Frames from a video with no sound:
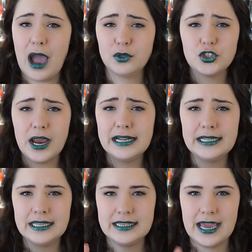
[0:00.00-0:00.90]
I will try to
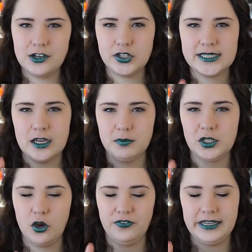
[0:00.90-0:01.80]
link the address down
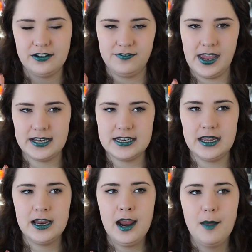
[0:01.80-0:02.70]
below if I can find
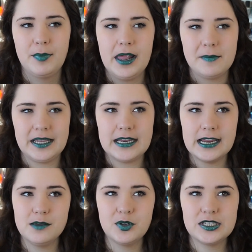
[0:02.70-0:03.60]
it, but I'm like
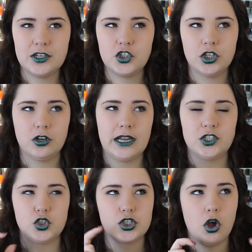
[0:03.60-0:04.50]
90% sure
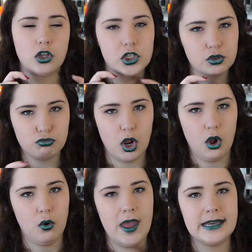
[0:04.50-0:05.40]
it's just called
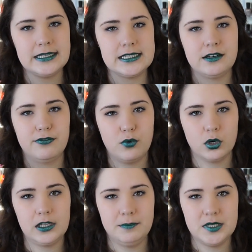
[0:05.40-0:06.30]
Llarowe and it's in
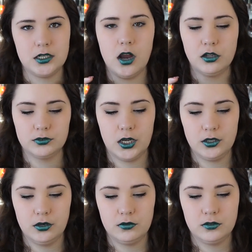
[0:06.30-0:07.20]
Fort Lupton,
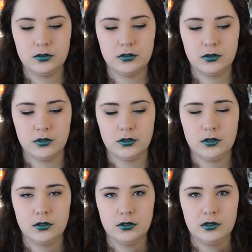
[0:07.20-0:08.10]
Colorado.
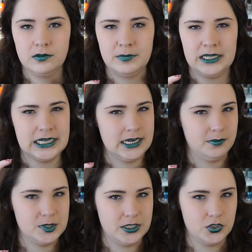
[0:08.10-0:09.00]
Like
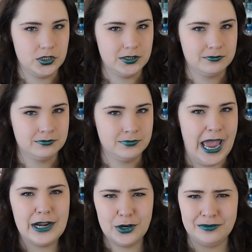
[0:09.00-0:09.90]
90% sure.
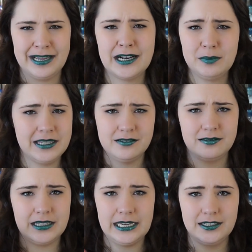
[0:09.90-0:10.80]
I don't know. It'll
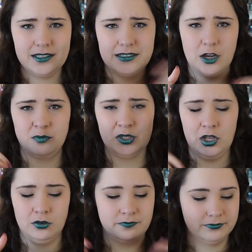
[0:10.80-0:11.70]
be linked down
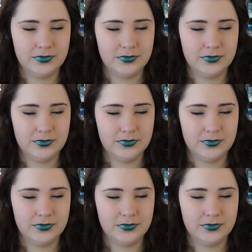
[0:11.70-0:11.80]
below.